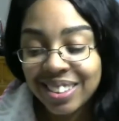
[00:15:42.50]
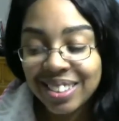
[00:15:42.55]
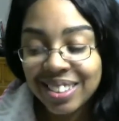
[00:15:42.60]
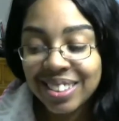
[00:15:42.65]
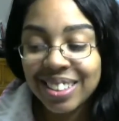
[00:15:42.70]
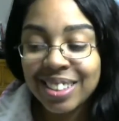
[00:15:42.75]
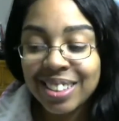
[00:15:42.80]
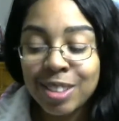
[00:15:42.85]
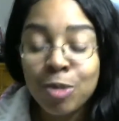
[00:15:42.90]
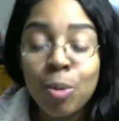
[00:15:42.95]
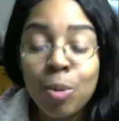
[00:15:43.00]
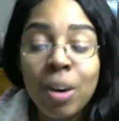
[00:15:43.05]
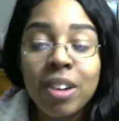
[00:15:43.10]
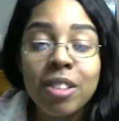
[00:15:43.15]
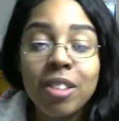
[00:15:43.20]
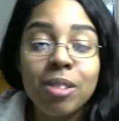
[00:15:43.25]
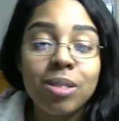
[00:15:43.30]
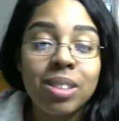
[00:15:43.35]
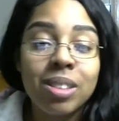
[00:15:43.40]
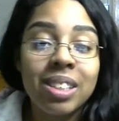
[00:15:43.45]
it's one
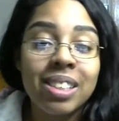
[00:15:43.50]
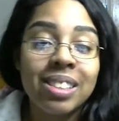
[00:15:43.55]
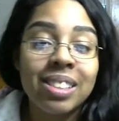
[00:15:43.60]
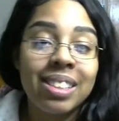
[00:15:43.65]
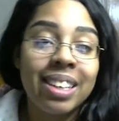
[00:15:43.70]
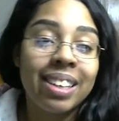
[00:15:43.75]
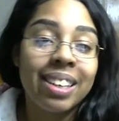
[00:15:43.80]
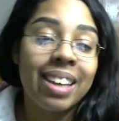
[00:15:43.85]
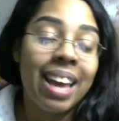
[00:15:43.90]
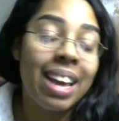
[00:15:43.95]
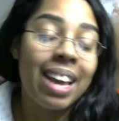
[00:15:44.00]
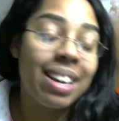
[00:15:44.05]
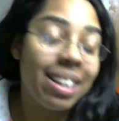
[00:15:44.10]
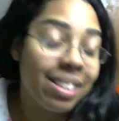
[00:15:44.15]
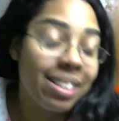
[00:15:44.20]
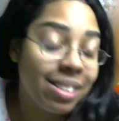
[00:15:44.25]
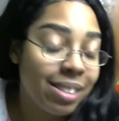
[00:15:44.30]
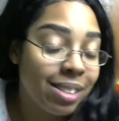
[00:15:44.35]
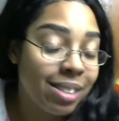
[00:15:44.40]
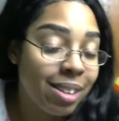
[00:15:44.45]
of those things that can't
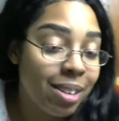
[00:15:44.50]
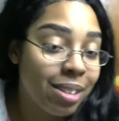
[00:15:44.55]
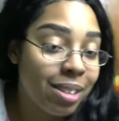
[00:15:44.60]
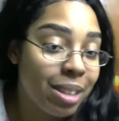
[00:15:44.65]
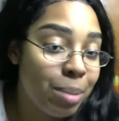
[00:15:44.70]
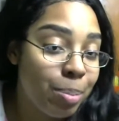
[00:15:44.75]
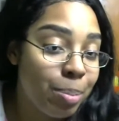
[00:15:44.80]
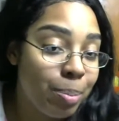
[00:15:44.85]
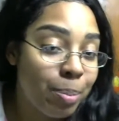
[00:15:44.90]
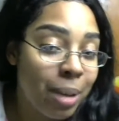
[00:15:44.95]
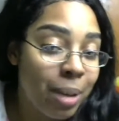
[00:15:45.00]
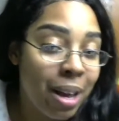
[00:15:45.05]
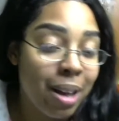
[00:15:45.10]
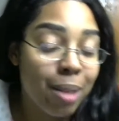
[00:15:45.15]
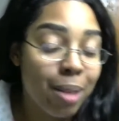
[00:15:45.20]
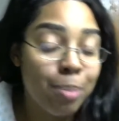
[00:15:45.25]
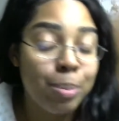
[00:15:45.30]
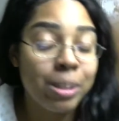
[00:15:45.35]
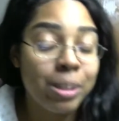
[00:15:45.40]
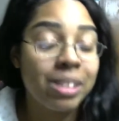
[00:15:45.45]
necessarily
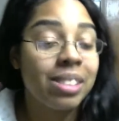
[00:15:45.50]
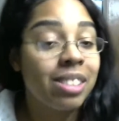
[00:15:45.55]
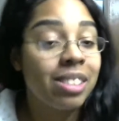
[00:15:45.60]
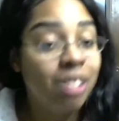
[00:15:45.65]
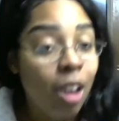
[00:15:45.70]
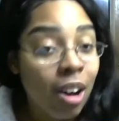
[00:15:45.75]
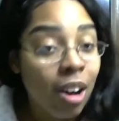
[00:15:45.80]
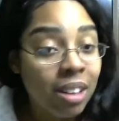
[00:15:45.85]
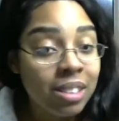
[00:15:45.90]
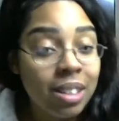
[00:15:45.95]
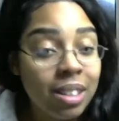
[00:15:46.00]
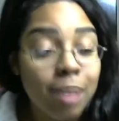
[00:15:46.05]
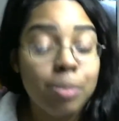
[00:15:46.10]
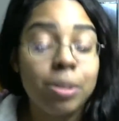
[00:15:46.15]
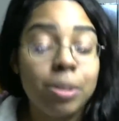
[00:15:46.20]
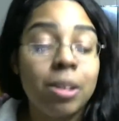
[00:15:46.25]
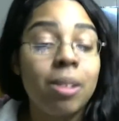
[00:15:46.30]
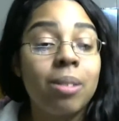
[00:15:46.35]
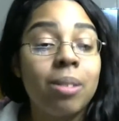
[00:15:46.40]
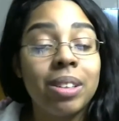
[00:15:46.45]
help. It's a toss-up,
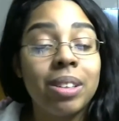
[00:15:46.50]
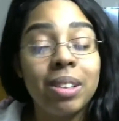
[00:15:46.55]
so